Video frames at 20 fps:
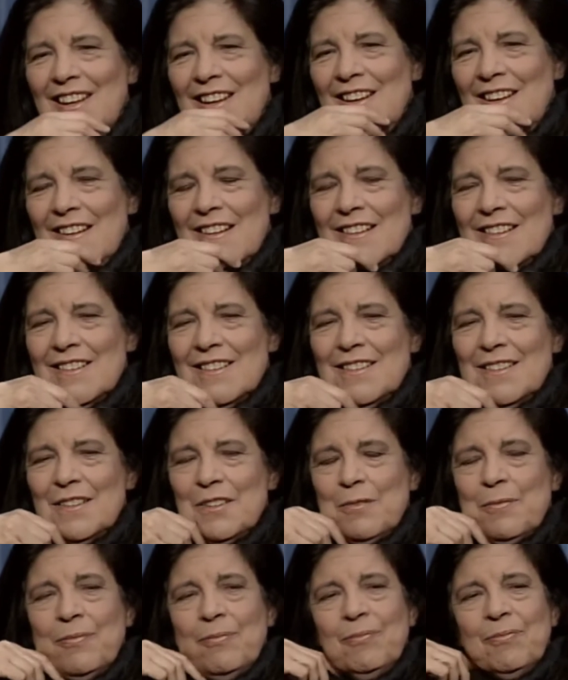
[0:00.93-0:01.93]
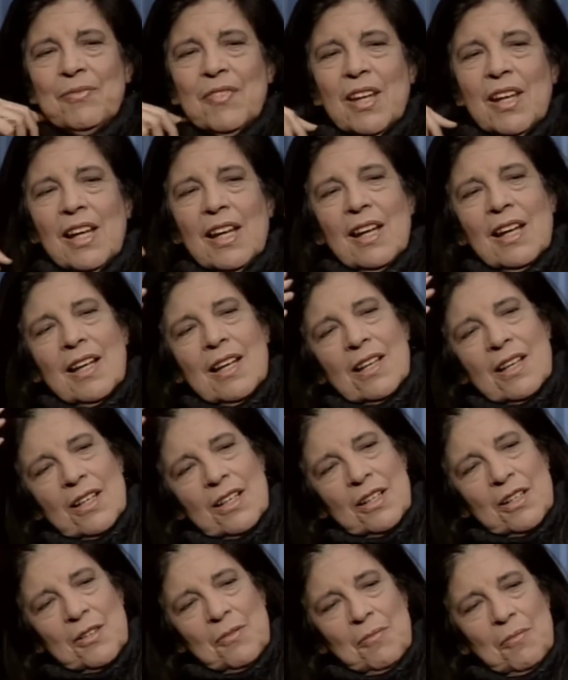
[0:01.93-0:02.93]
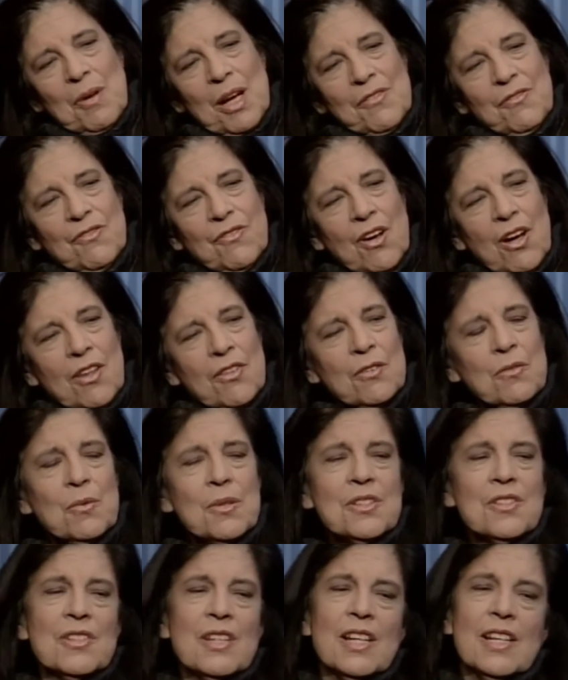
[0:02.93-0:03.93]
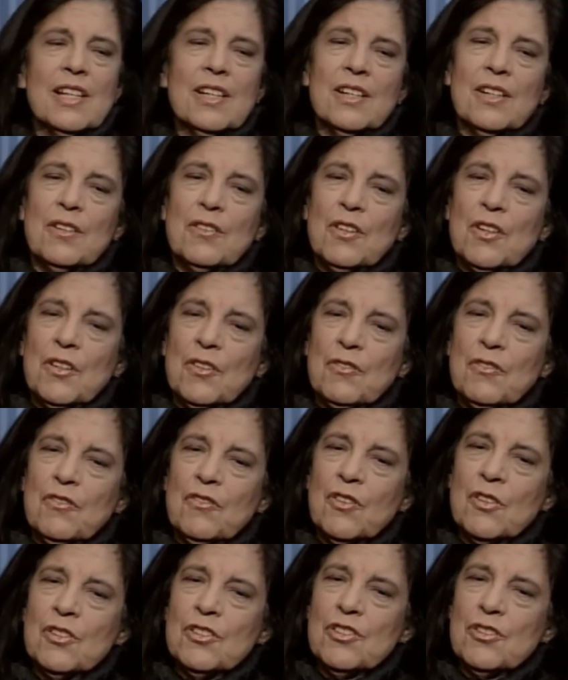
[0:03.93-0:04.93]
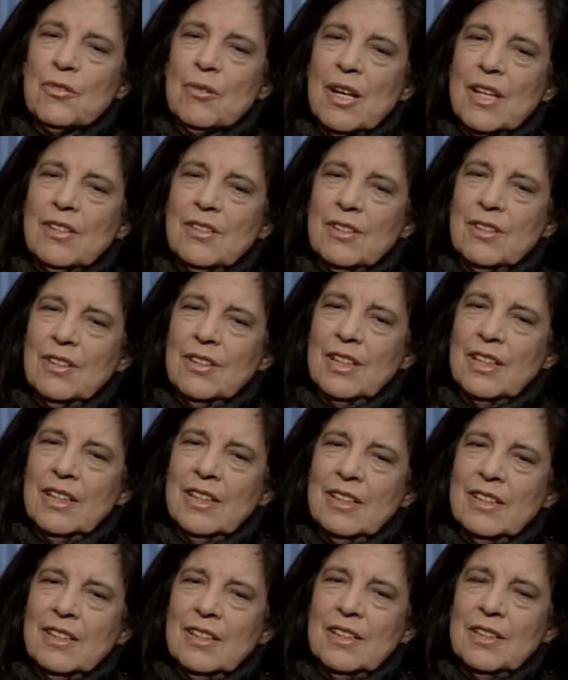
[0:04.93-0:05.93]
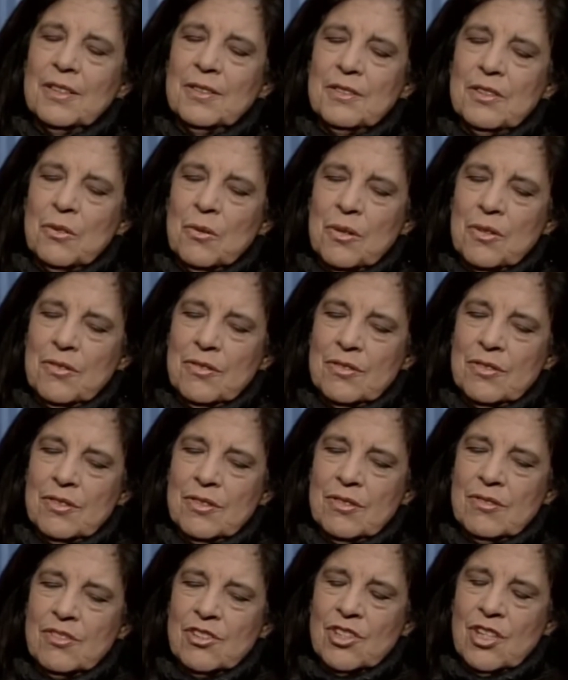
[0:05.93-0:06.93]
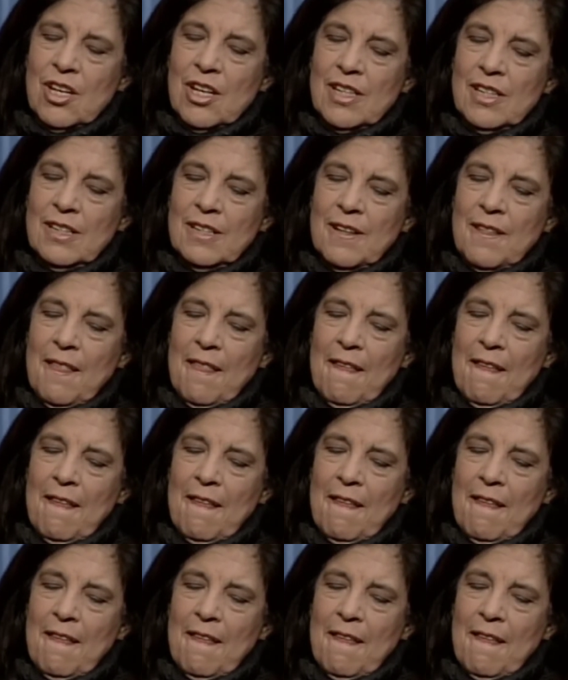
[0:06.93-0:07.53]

Um, my father was a fur trader in northern China,